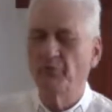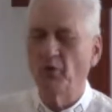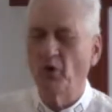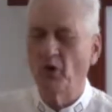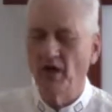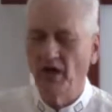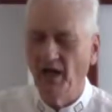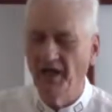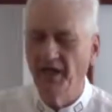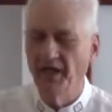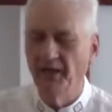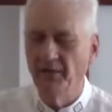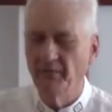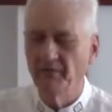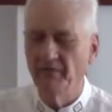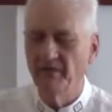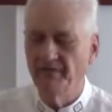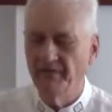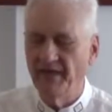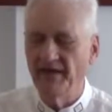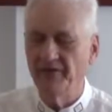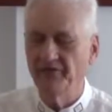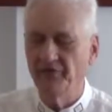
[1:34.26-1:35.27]
proclaim
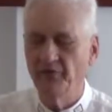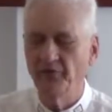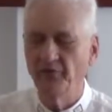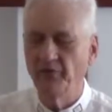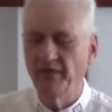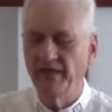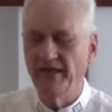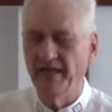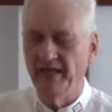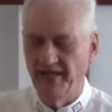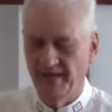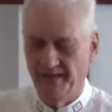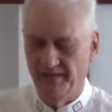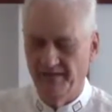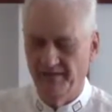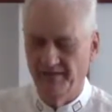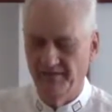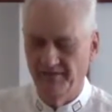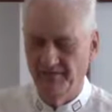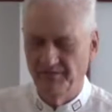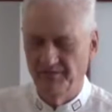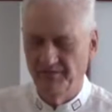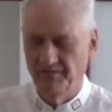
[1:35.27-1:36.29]
that that's who he is.
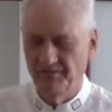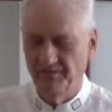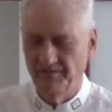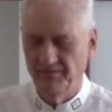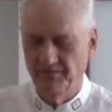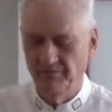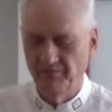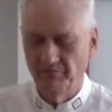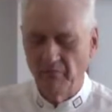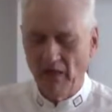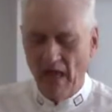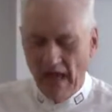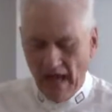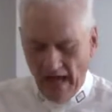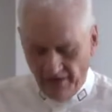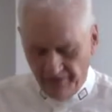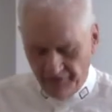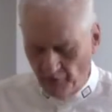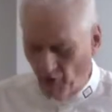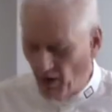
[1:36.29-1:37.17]
And